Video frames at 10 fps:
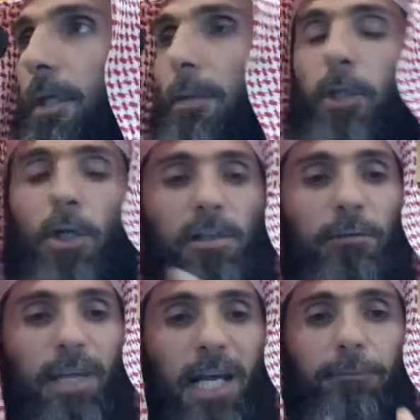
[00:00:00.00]
And because
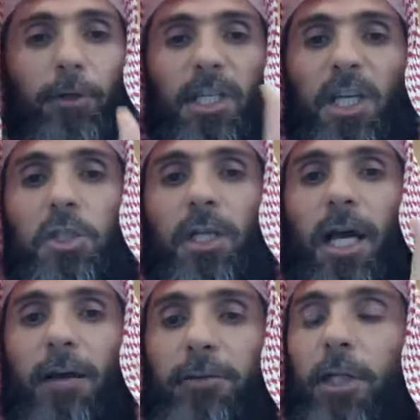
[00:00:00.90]
of that, for each and
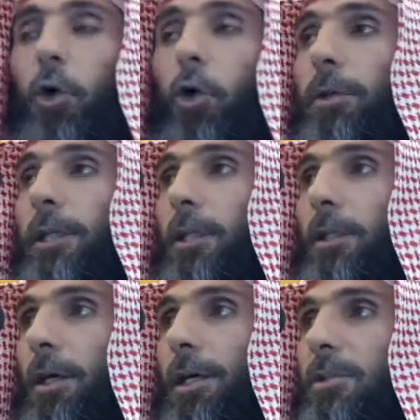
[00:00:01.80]
every goal that
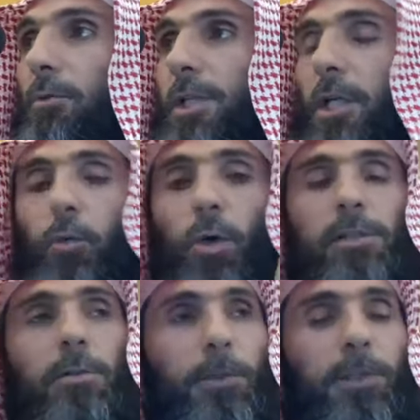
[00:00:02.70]
Allah Azza wa Jal
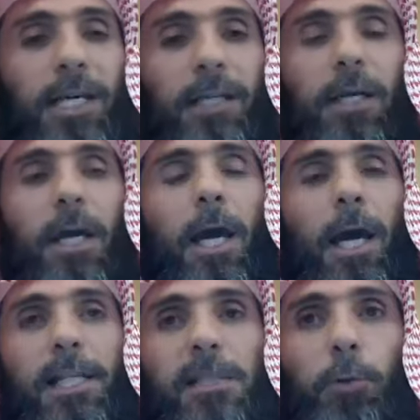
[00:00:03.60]
wants to protect,
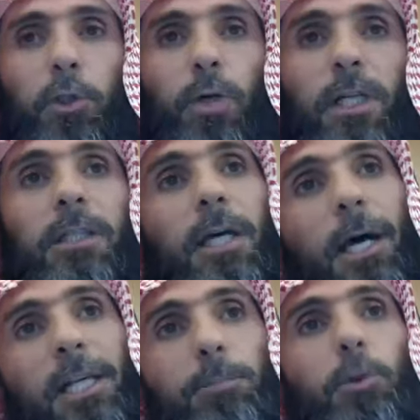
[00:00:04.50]
has put what?
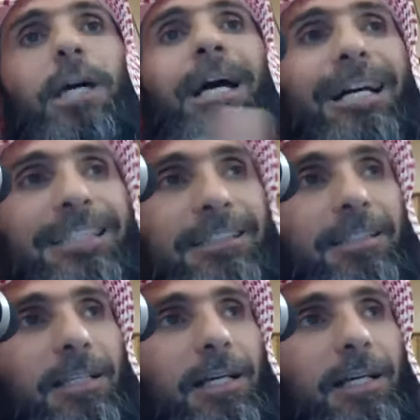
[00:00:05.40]
Has put a had.